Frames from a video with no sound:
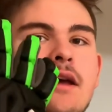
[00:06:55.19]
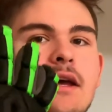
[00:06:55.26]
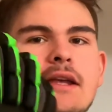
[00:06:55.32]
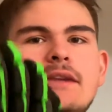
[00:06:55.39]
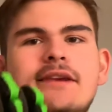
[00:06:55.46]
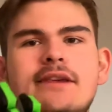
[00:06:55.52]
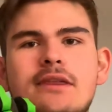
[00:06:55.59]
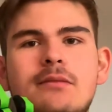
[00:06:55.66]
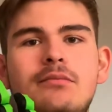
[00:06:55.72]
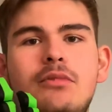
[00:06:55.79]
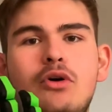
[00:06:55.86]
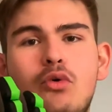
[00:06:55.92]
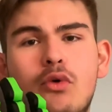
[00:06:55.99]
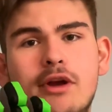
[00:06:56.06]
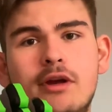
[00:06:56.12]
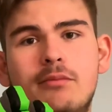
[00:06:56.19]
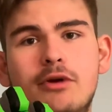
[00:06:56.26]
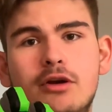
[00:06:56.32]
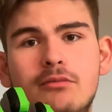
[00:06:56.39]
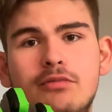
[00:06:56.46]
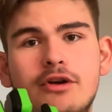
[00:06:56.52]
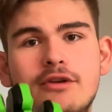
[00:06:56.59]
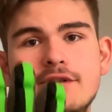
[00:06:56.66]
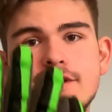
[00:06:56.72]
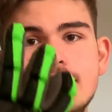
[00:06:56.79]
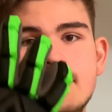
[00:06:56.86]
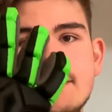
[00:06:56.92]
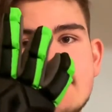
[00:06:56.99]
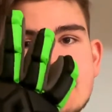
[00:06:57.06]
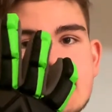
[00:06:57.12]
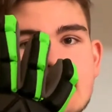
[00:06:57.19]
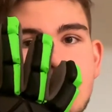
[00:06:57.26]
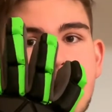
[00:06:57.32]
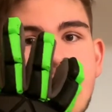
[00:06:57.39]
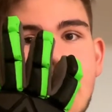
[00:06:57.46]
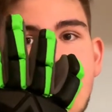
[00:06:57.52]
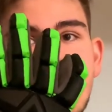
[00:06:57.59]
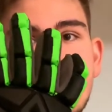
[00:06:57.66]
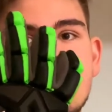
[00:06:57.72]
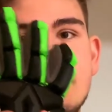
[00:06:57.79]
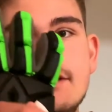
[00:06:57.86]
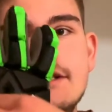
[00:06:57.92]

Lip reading: it's like the Warrior Burn Pros. You could see my hand, you